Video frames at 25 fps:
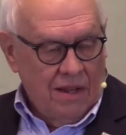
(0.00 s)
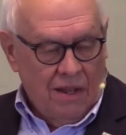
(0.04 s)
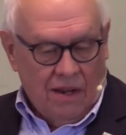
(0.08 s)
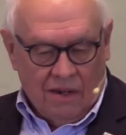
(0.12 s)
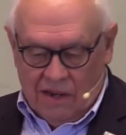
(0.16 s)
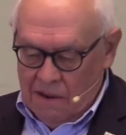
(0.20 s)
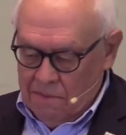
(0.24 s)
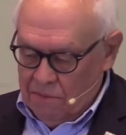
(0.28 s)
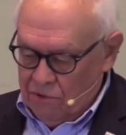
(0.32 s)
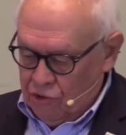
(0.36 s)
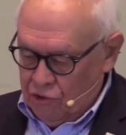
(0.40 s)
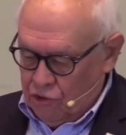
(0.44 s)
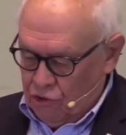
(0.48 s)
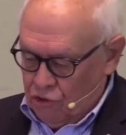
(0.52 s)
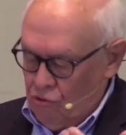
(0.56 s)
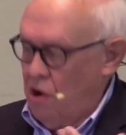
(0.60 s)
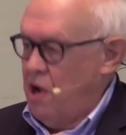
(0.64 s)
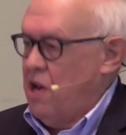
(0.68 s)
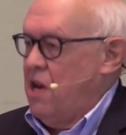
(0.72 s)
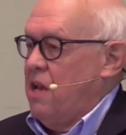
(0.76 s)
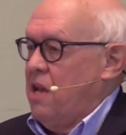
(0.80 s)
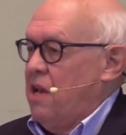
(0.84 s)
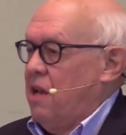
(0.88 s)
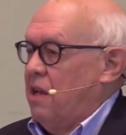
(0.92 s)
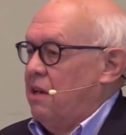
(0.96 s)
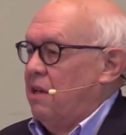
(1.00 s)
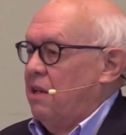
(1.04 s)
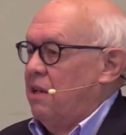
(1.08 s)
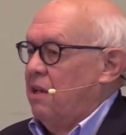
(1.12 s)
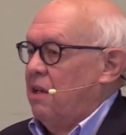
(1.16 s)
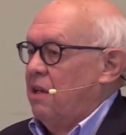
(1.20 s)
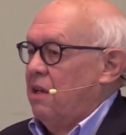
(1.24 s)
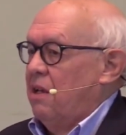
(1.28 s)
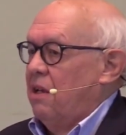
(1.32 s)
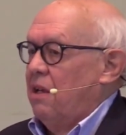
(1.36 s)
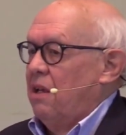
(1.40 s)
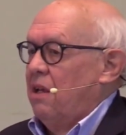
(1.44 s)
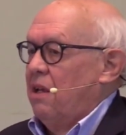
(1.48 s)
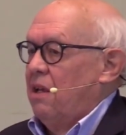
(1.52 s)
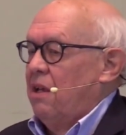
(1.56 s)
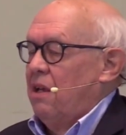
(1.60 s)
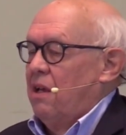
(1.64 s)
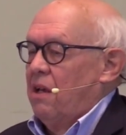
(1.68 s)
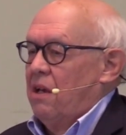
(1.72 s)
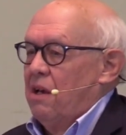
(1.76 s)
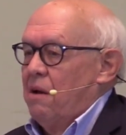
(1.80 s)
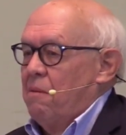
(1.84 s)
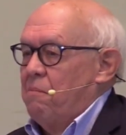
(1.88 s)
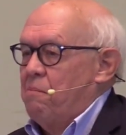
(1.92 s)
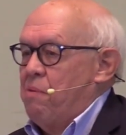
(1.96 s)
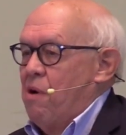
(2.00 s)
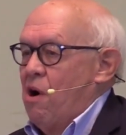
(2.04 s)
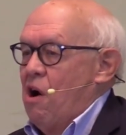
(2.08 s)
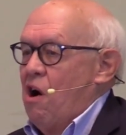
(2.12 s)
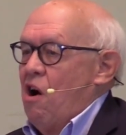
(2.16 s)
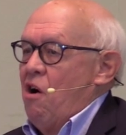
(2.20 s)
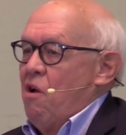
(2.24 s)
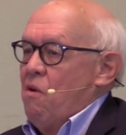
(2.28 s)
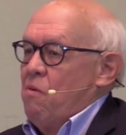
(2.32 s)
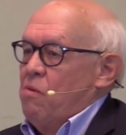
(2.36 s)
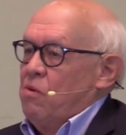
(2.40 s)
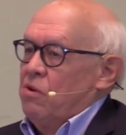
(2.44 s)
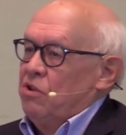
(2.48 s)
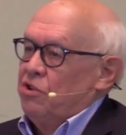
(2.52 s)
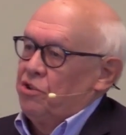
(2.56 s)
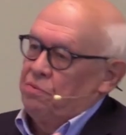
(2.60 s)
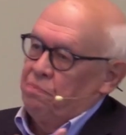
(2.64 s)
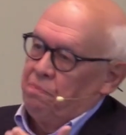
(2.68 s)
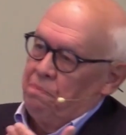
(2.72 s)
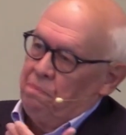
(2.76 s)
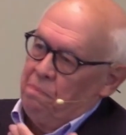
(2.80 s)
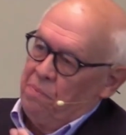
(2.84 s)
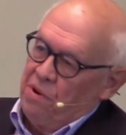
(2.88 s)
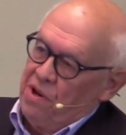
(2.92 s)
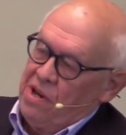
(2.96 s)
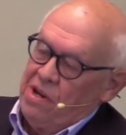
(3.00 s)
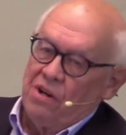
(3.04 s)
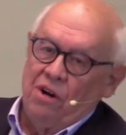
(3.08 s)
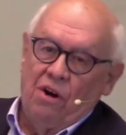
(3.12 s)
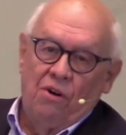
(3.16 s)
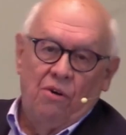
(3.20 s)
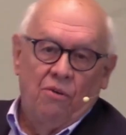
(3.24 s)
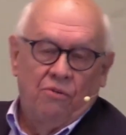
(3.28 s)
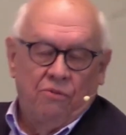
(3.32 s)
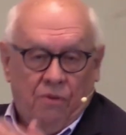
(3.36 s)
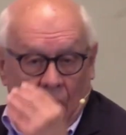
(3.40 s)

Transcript: demonstrating it. Paul was big on